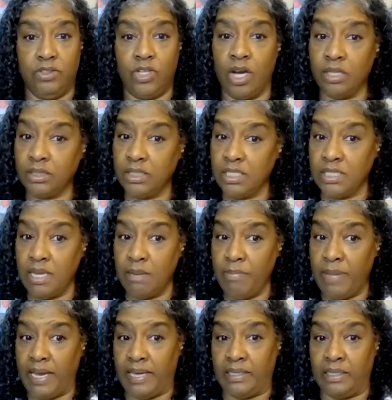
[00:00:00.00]

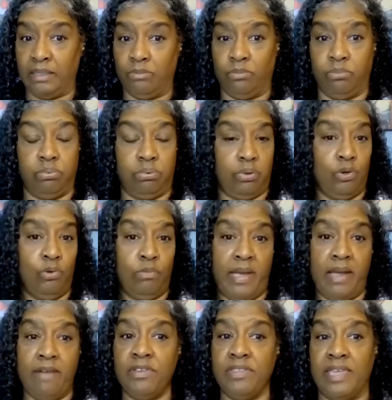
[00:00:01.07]

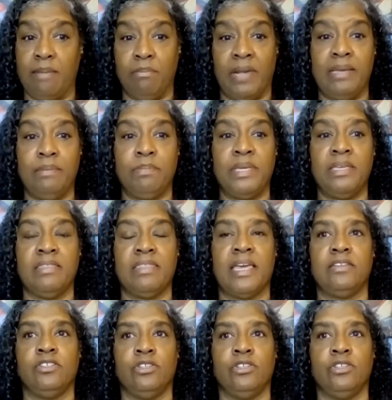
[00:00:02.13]
whomever that might be that